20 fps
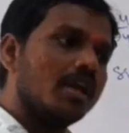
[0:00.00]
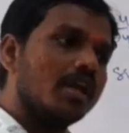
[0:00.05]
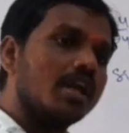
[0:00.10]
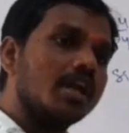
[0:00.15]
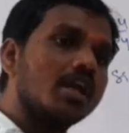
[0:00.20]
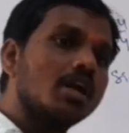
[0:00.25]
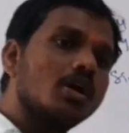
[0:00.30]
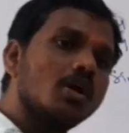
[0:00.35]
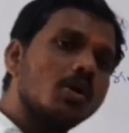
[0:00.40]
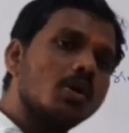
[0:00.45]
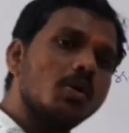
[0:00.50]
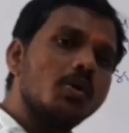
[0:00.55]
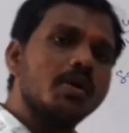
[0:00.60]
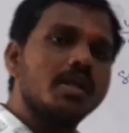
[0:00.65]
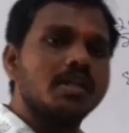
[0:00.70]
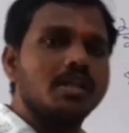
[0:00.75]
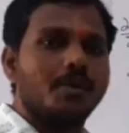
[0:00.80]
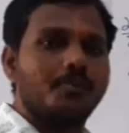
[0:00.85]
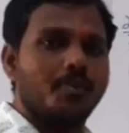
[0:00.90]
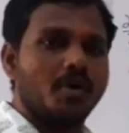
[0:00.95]

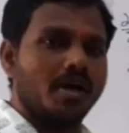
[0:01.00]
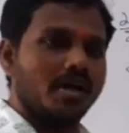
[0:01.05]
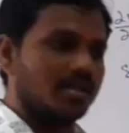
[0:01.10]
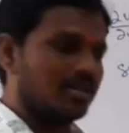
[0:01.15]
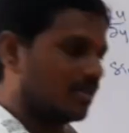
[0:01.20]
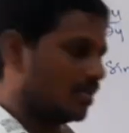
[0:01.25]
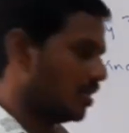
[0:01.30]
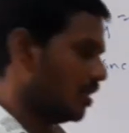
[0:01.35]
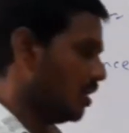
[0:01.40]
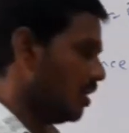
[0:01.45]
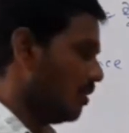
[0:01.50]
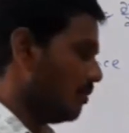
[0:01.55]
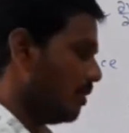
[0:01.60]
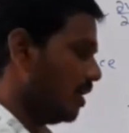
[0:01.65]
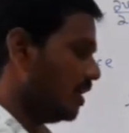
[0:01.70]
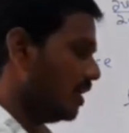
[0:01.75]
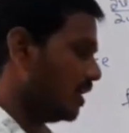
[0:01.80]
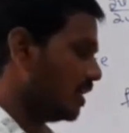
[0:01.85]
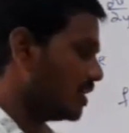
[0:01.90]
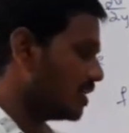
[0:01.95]
including the point,
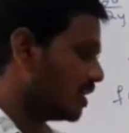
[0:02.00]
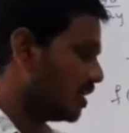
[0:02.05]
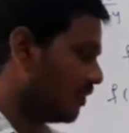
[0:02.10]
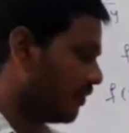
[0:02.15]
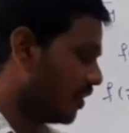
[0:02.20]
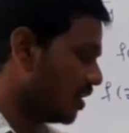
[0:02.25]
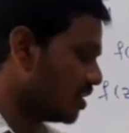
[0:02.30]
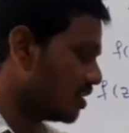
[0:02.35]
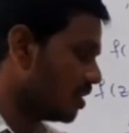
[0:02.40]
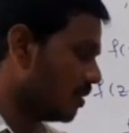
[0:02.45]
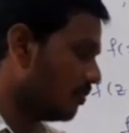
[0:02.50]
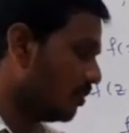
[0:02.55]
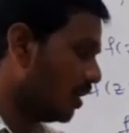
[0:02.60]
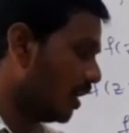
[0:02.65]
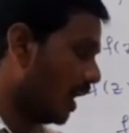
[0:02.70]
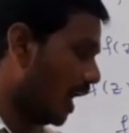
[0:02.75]
but it is differentiable